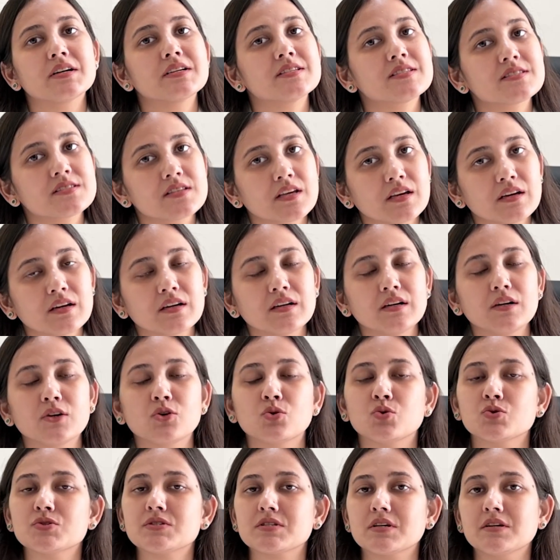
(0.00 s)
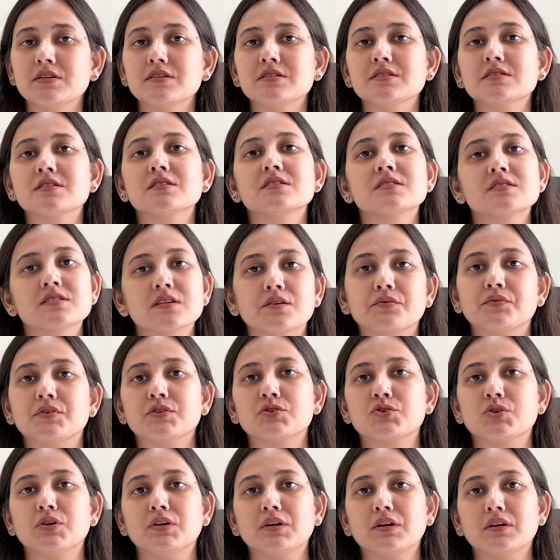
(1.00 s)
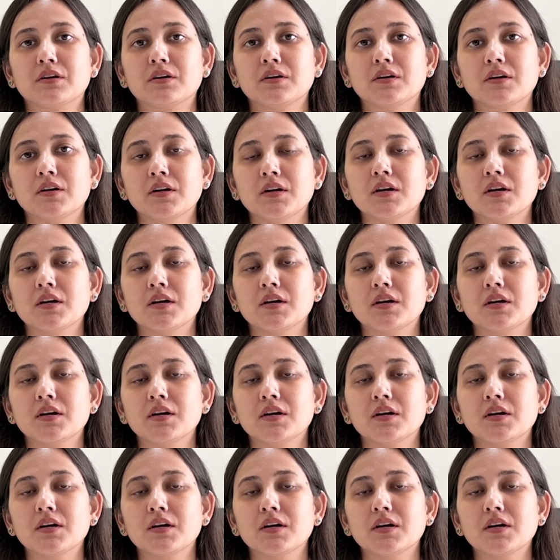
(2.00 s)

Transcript: a single dose is sufficient.